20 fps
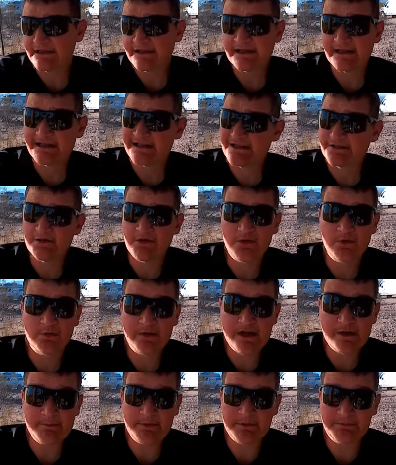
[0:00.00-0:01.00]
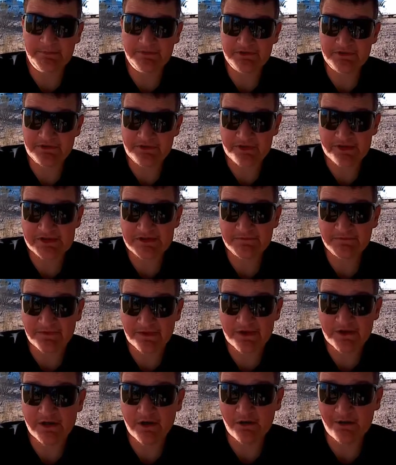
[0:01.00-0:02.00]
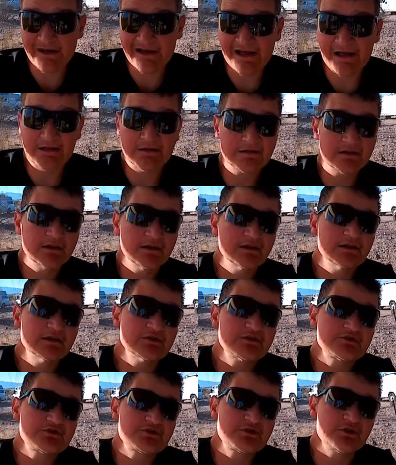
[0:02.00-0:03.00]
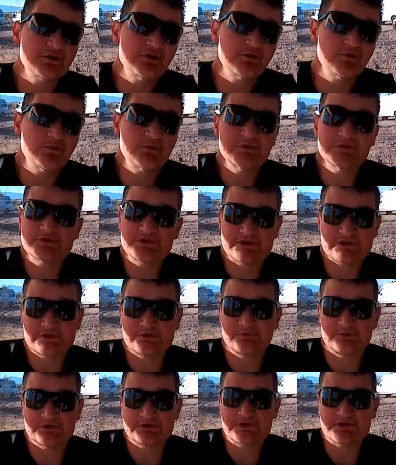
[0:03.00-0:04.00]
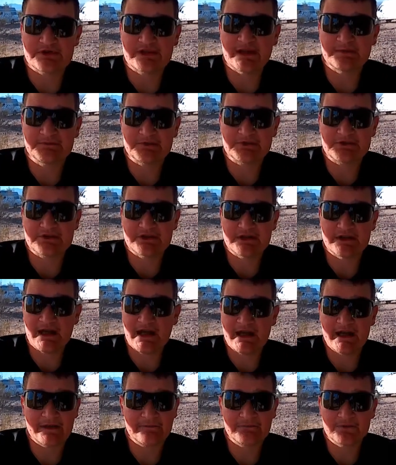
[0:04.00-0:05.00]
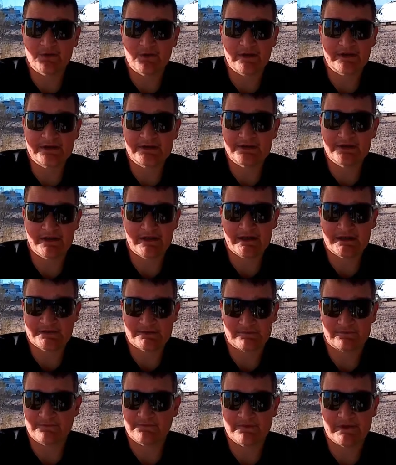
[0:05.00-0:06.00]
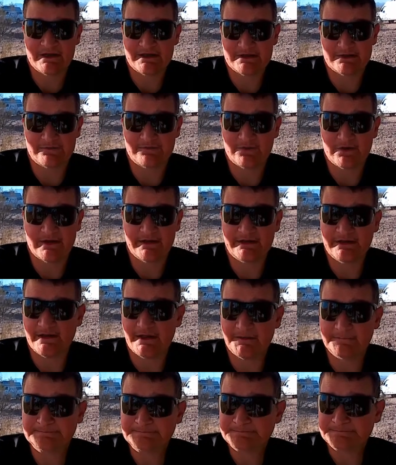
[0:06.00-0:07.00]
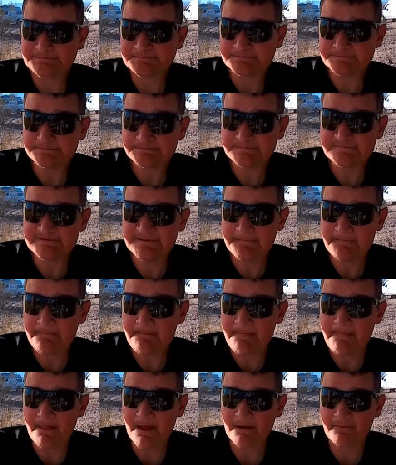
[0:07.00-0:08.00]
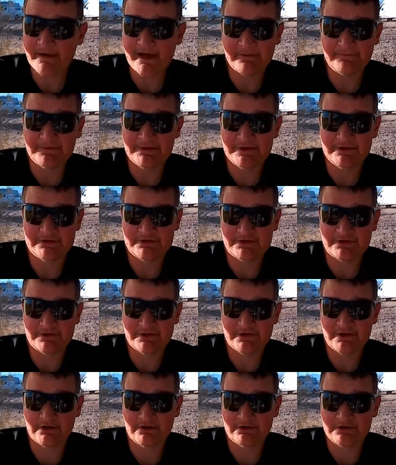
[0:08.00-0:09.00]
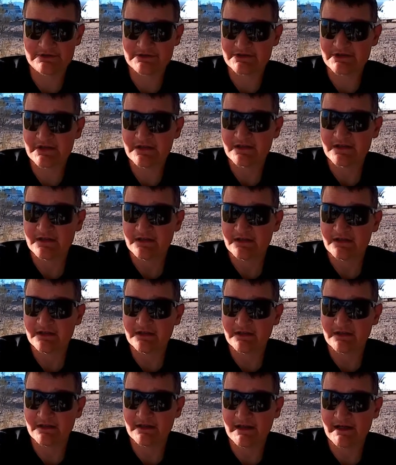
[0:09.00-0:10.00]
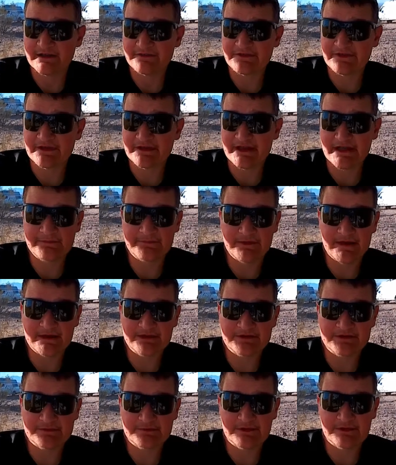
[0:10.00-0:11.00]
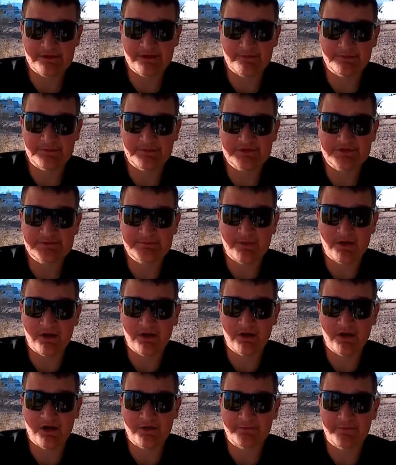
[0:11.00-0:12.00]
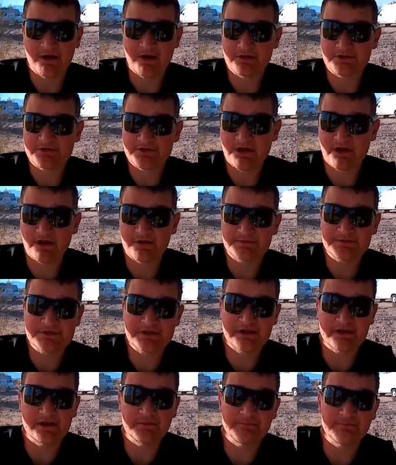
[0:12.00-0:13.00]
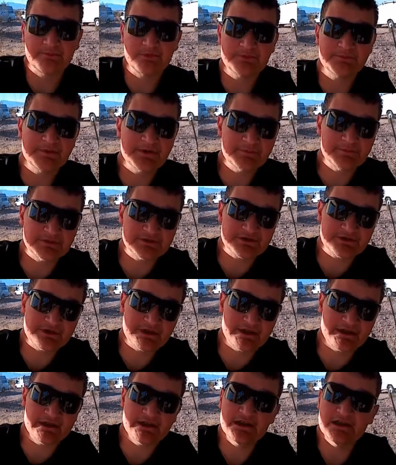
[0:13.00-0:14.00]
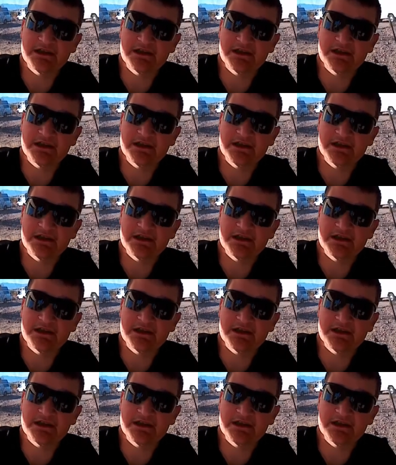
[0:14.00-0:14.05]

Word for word: I don't know when I'm going to put this video out, so we'll just have to see. I have no idea as of right now how videos are going to go, because I think I've got a couple of small oddball jobs to help with people today.